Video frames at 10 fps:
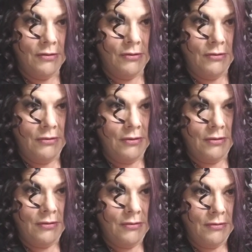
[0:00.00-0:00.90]

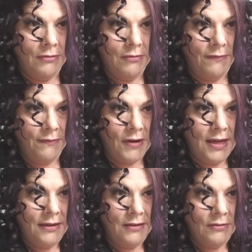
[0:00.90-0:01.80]
Oh,
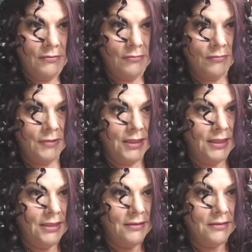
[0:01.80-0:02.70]
friend, don't
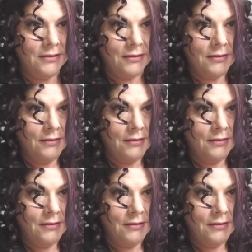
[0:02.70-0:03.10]
release.